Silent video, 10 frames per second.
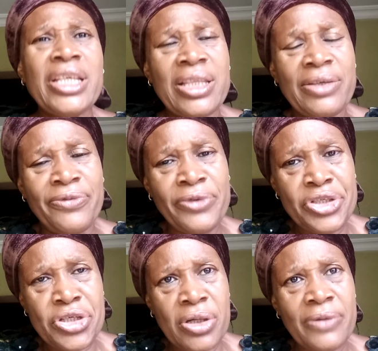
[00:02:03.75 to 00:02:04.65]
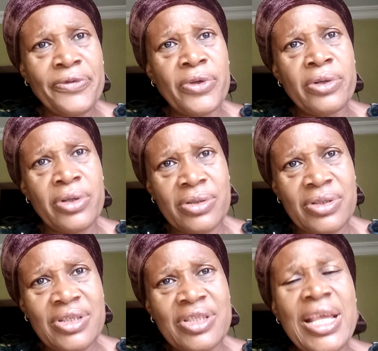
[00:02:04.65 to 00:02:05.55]
in the future for
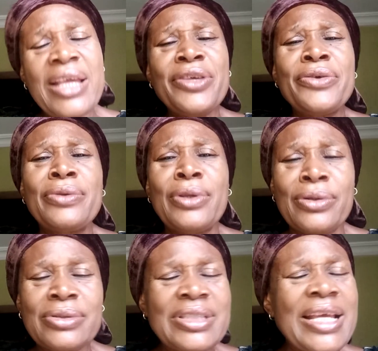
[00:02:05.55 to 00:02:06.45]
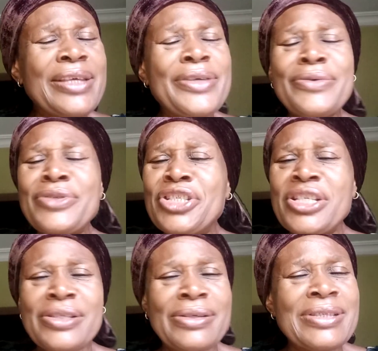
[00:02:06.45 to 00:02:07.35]
us. Thank you, Lord. Thank you,
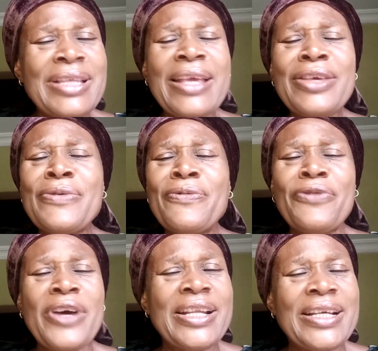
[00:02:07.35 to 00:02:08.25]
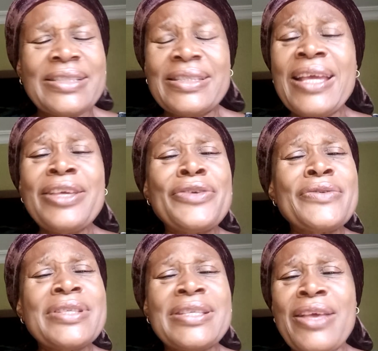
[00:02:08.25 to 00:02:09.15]
Jesus. Thank you, Father. Thank you,
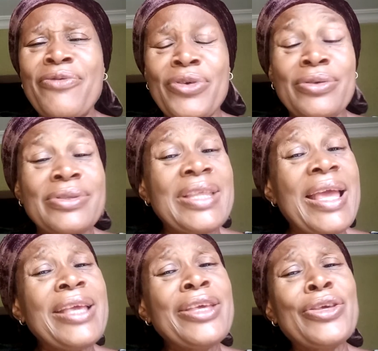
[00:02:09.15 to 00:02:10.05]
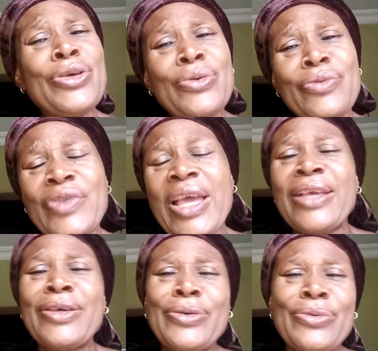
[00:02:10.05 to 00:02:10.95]
Savior. Thank you,
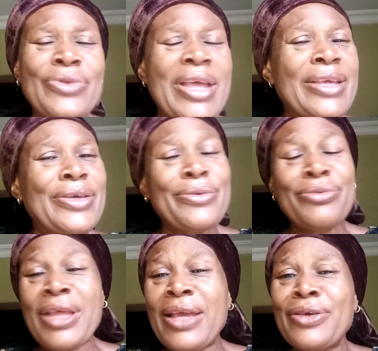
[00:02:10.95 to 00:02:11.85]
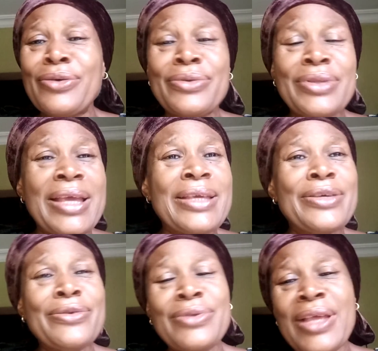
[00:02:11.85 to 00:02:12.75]
thank you, thank you, thank you, thank
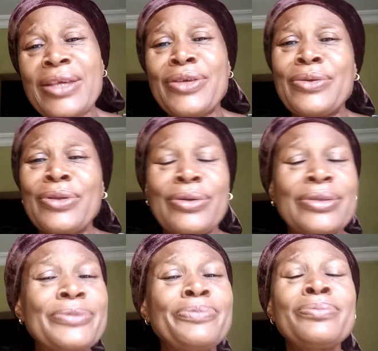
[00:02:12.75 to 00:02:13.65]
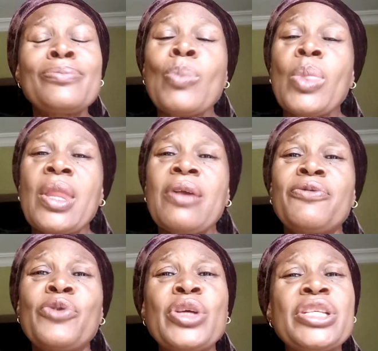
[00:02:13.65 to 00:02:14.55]
you, thank you, Lord.
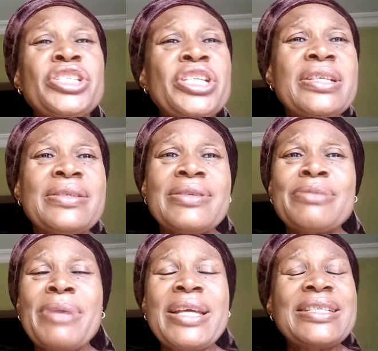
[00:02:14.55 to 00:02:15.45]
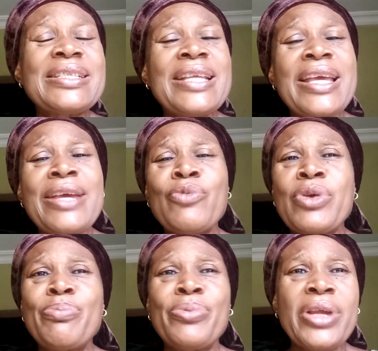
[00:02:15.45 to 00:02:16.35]
For in Jesus' mighty name we
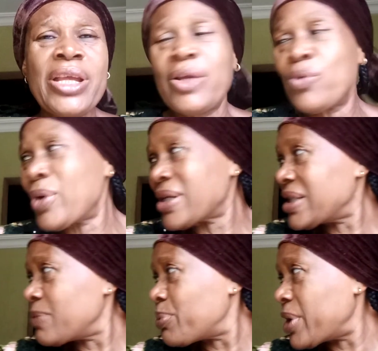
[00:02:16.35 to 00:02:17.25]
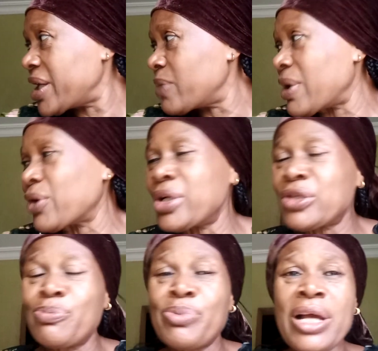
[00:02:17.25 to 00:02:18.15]
pray. We are still praying. We are going
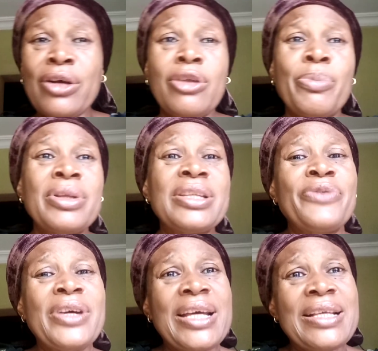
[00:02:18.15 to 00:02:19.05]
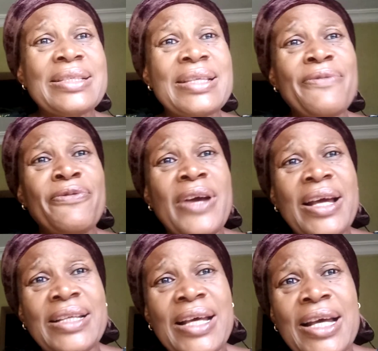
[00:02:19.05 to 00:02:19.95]
to pray and call upon the Father and say,
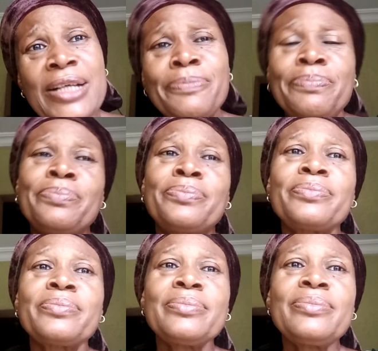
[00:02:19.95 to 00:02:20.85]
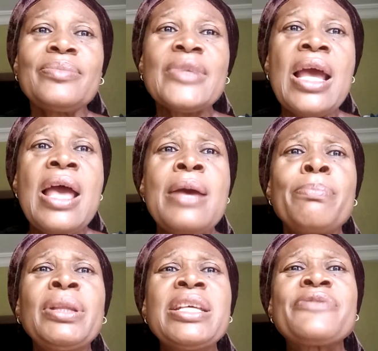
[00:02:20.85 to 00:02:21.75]
"Father,
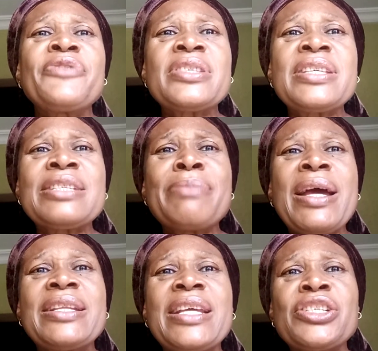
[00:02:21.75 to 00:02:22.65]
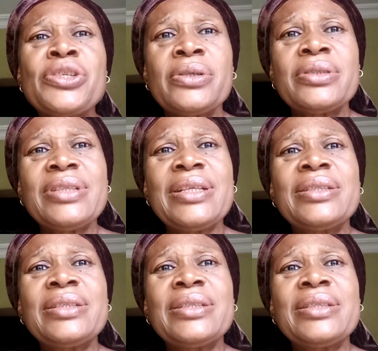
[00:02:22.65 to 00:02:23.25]
please visit my nation